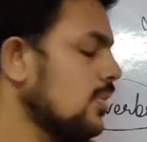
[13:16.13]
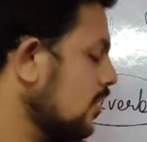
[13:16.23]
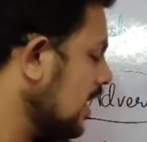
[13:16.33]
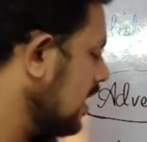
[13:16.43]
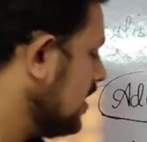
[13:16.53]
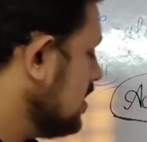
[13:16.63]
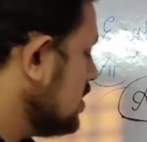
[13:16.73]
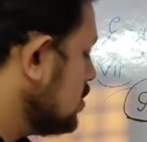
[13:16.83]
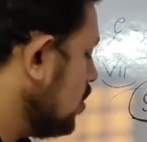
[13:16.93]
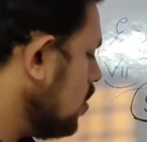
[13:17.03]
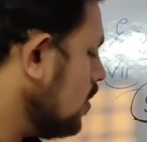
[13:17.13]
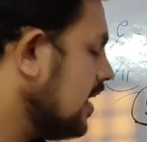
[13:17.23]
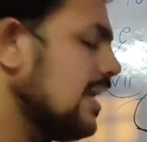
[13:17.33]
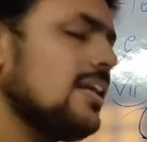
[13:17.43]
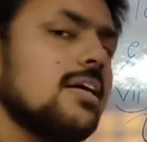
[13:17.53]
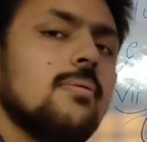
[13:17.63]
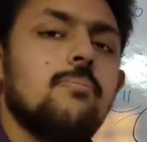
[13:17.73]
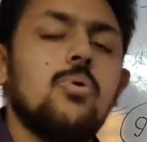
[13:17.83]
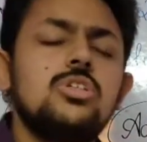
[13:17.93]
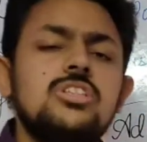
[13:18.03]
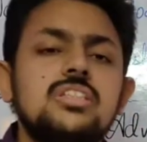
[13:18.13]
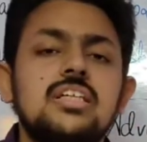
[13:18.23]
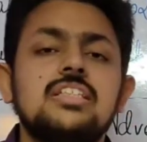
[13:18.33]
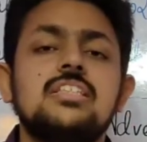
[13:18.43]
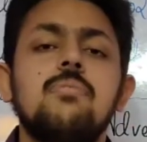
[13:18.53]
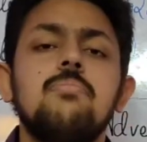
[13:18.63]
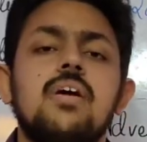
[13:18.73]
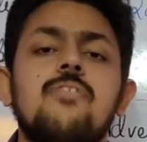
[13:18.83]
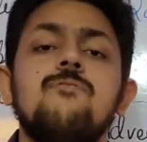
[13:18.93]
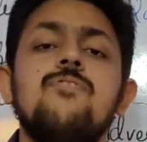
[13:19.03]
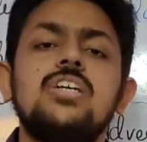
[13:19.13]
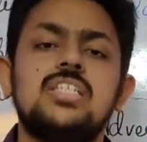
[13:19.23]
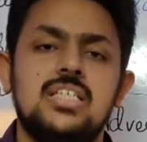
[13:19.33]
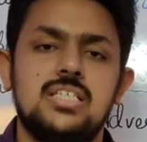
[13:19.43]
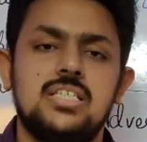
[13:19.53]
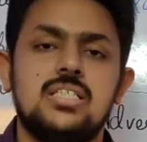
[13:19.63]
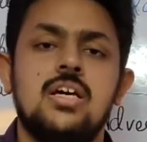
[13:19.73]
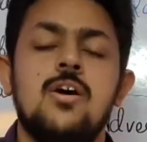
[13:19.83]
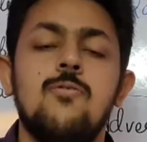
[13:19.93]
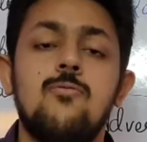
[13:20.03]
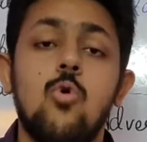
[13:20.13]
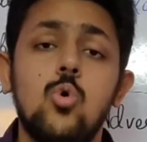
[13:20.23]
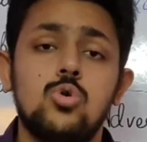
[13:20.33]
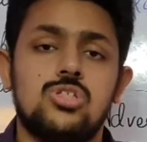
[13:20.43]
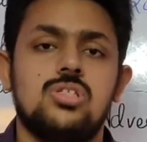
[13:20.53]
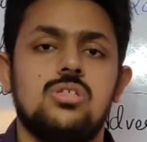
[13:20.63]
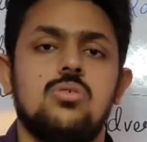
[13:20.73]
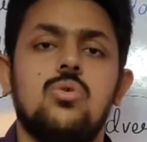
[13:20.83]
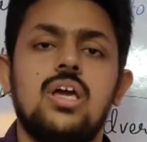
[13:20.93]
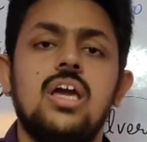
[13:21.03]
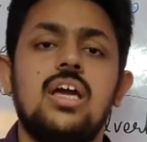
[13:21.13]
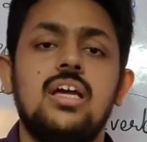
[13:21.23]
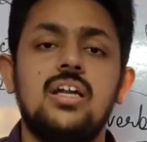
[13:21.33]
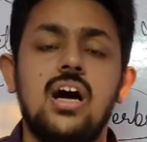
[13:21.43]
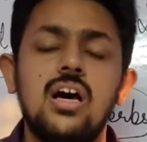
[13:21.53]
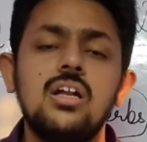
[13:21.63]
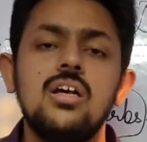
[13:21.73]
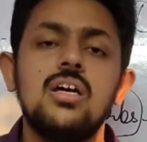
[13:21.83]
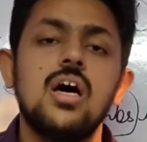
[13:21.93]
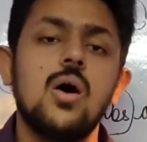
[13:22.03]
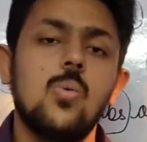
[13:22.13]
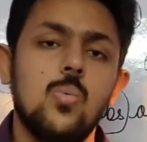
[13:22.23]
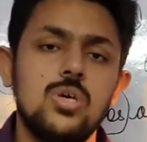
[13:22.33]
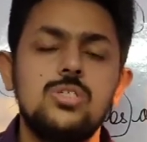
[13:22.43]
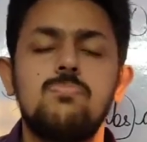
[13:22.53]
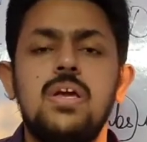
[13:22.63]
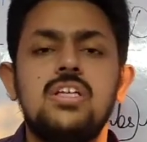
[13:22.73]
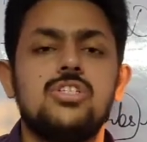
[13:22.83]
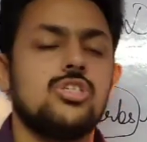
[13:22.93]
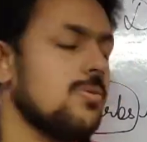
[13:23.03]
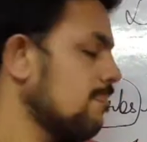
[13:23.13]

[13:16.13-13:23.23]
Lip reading: Okay, so it puts some emphasis, force, okay, in our speech.